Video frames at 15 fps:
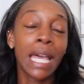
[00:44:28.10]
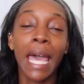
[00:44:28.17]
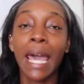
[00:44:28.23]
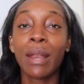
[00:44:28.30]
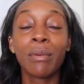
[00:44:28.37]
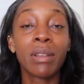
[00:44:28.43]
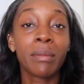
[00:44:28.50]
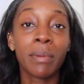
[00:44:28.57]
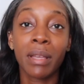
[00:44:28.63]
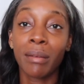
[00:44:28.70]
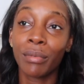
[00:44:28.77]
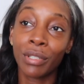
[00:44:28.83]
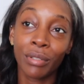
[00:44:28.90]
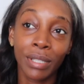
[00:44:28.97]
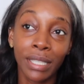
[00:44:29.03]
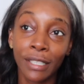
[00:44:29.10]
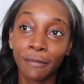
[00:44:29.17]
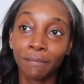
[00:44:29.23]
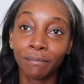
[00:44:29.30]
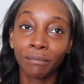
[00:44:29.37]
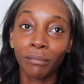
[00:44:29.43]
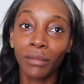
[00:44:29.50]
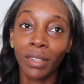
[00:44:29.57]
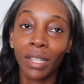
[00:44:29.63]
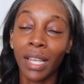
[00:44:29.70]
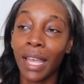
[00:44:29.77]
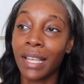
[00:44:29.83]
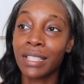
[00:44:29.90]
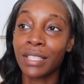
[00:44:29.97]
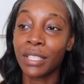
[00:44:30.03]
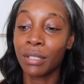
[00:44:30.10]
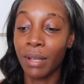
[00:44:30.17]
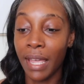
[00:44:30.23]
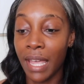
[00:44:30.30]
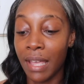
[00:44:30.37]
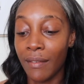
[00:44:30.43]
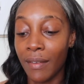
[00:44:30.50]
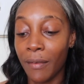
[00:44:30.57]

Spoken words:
I don't want to pick up a drink. I still have